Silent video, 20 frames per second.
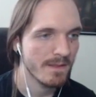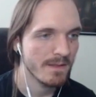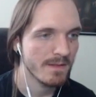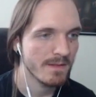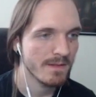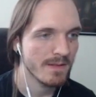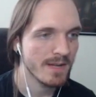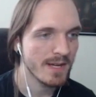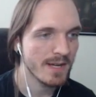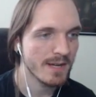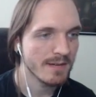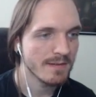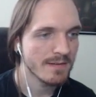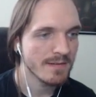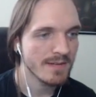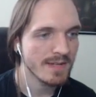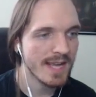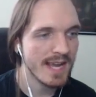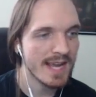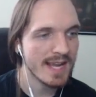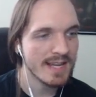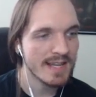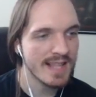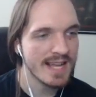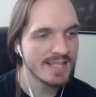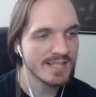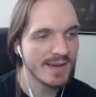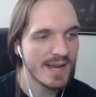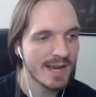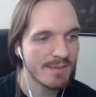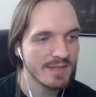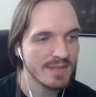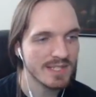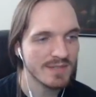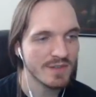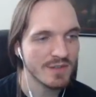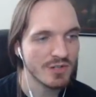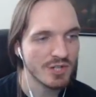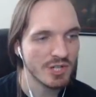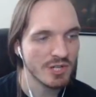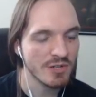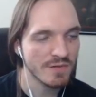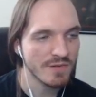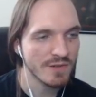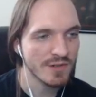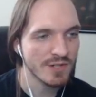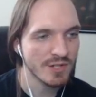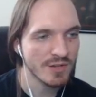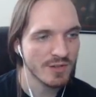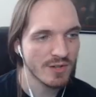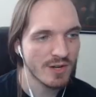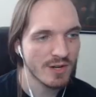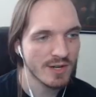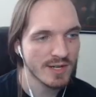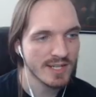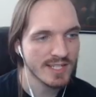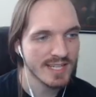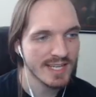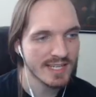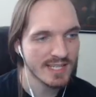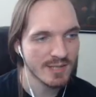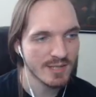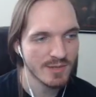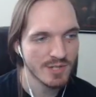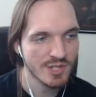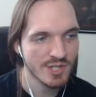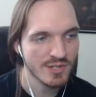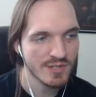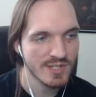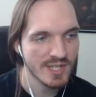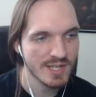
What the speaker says: Oh, yeah, and that's what happens if you shield for too long and take too much shield damage.